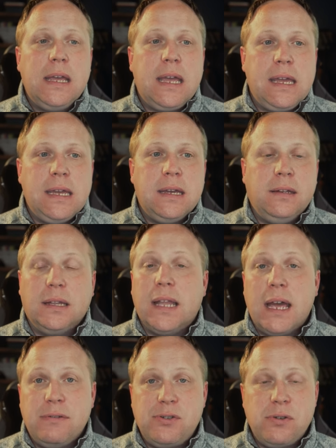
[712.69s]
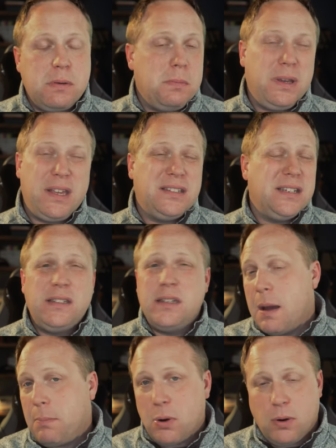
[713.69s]
and live streaming because it's
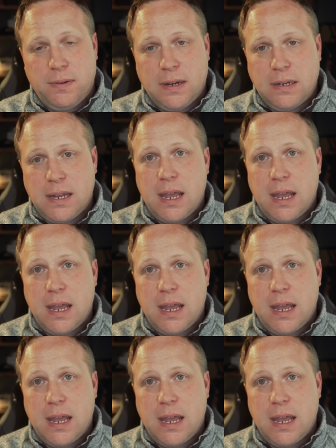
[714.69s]
not perfect